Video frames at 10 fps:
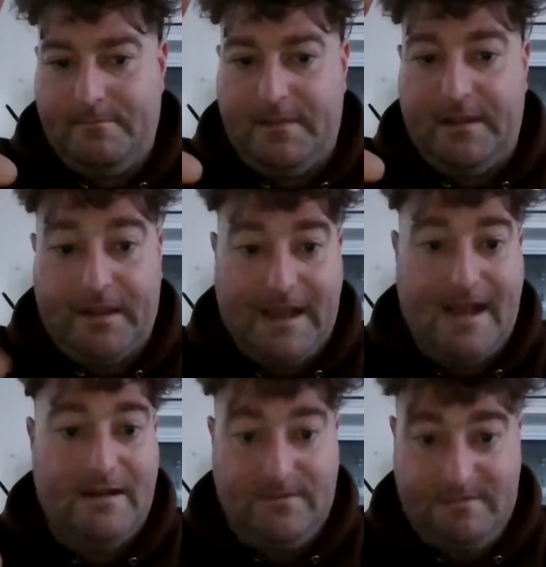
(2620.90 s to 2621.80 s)
you
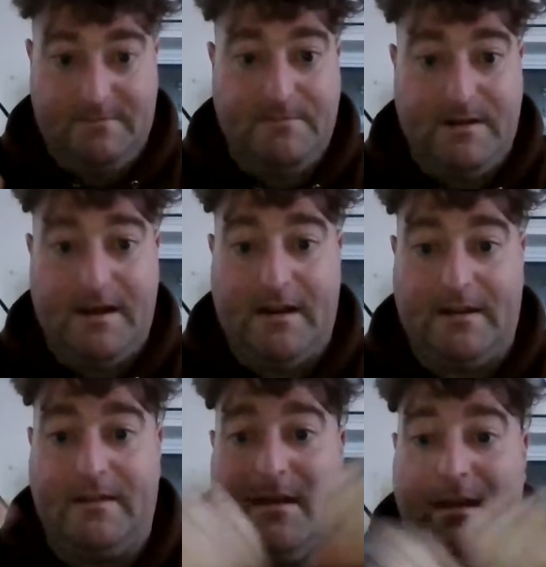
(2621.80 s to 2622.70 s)
can
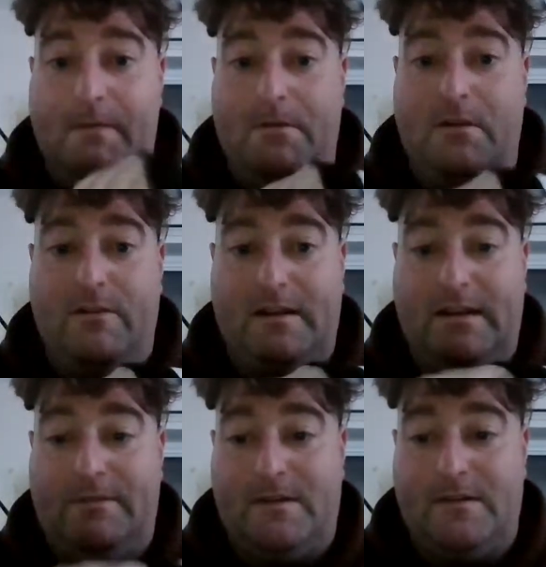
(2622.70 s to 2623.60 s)
play Blu-ray
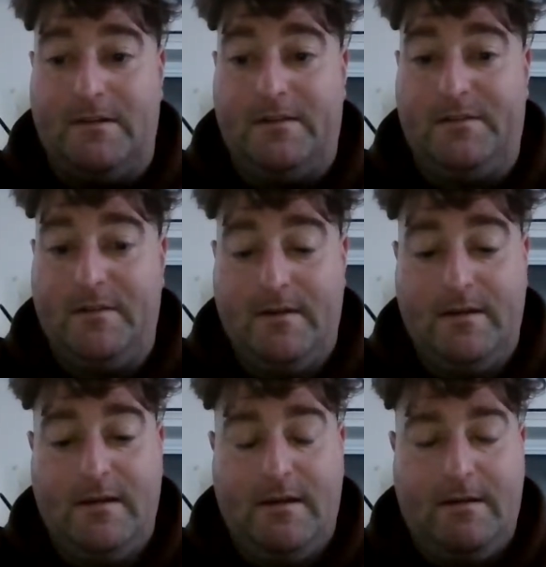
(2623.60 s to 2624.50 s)
DVDs,
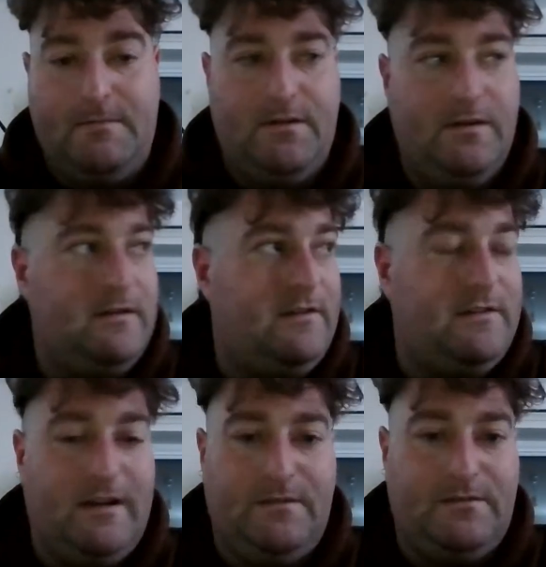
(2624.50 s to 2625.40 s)
but it's
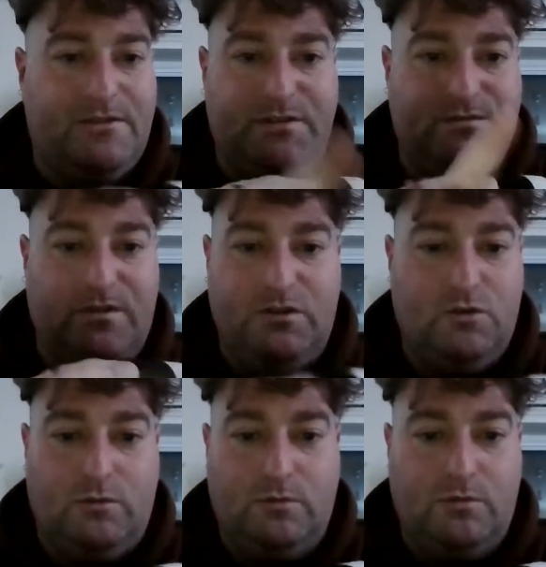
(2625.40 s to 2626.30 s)
only just one
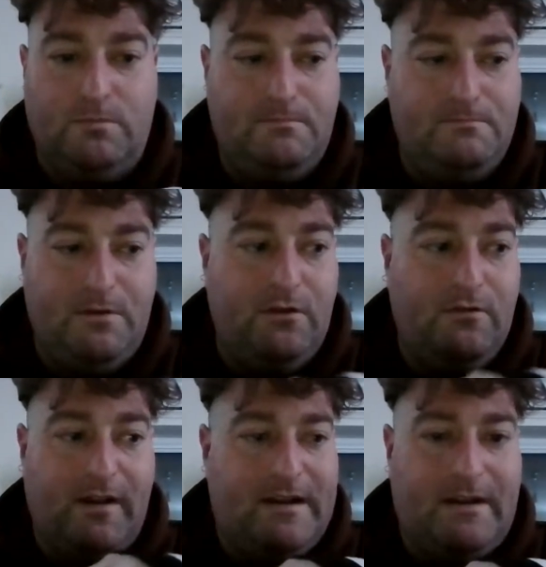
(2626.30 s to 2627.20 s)
normal
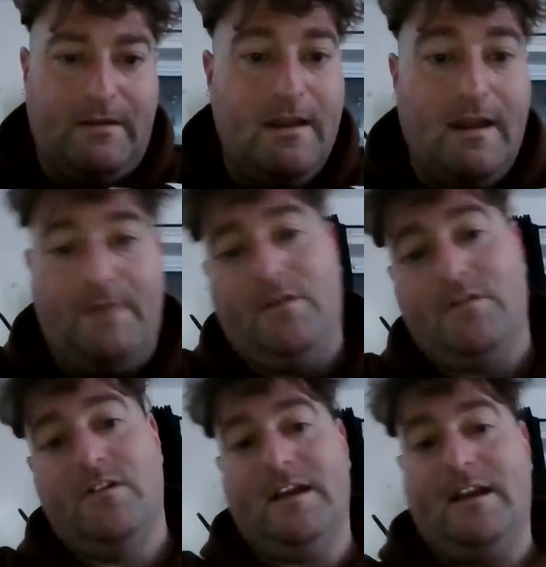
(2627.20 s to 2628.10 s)
Blu-ray. If I
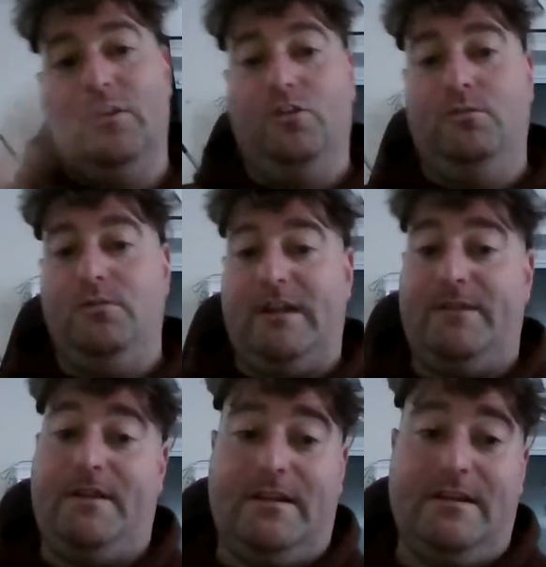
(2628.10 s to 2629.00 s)
can't get the normal
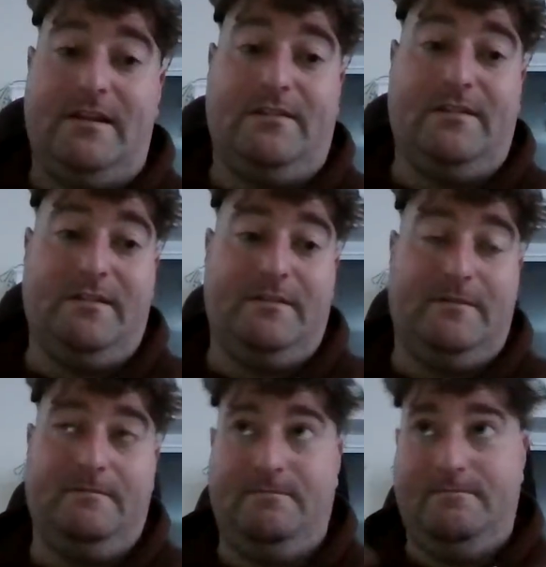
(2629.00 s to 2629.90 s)
DVDs
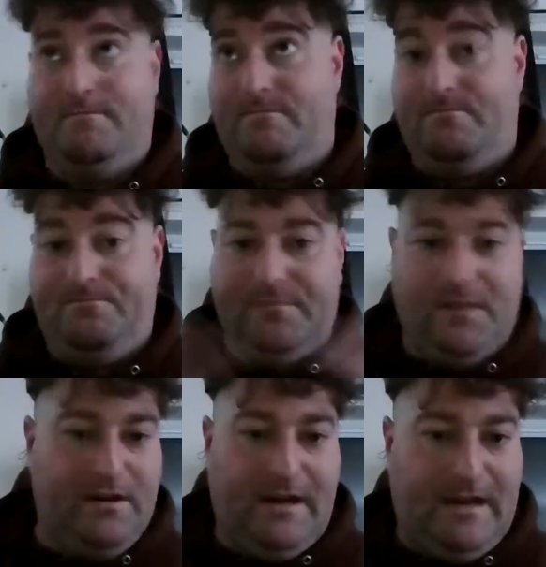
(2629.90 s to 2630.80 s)
on
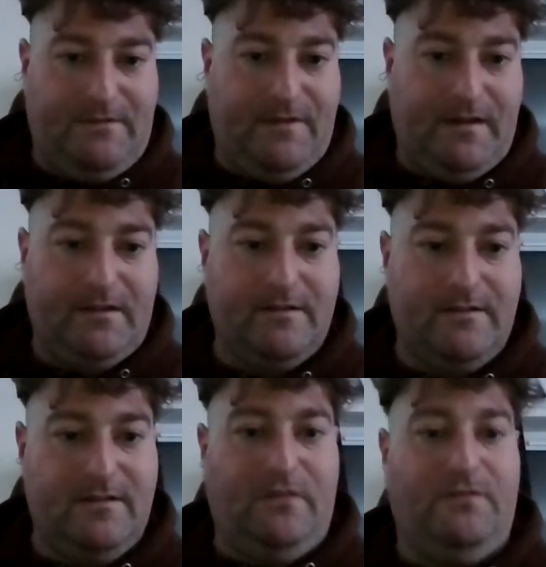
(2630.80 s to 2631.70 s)
anything,
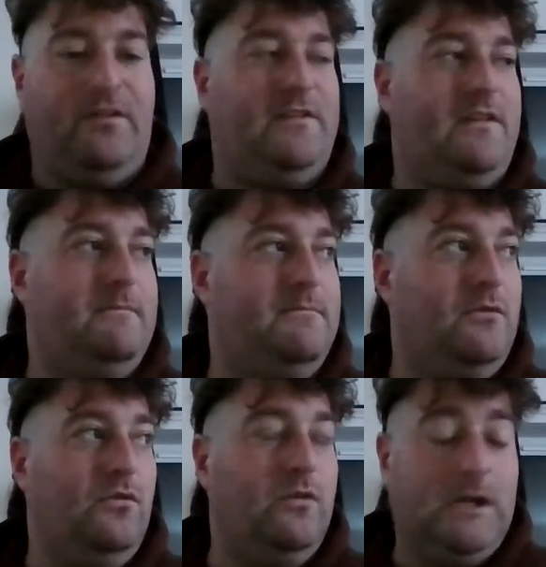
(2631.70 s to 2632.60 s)
like for
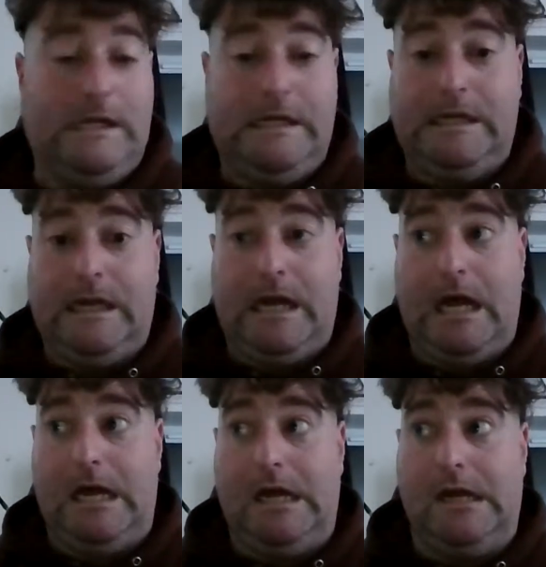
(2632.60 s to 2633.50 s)
example,
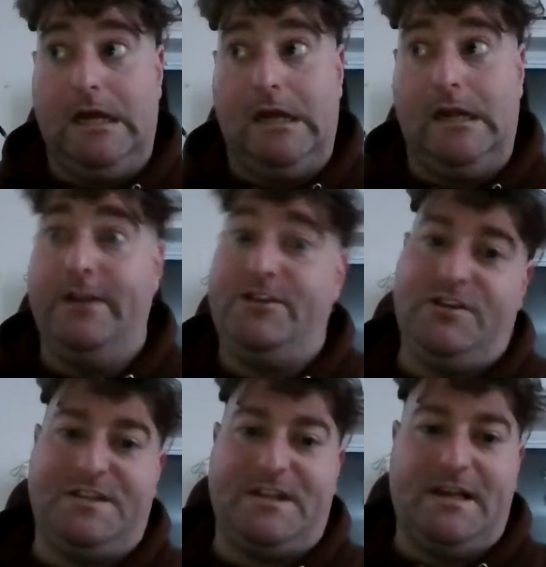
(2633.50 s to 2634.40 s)
let's
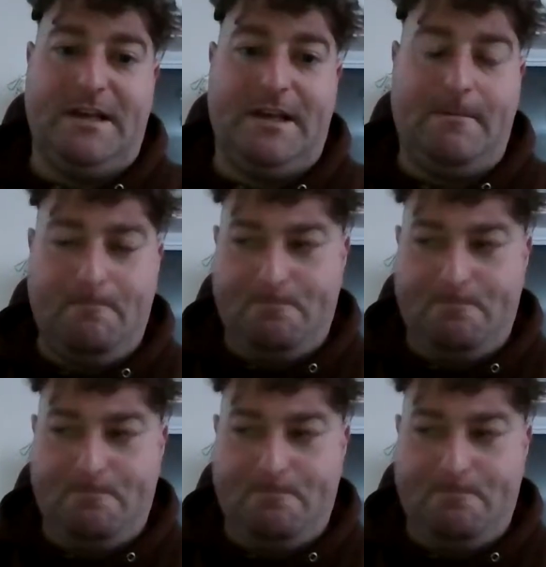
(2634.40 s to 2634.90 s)
just say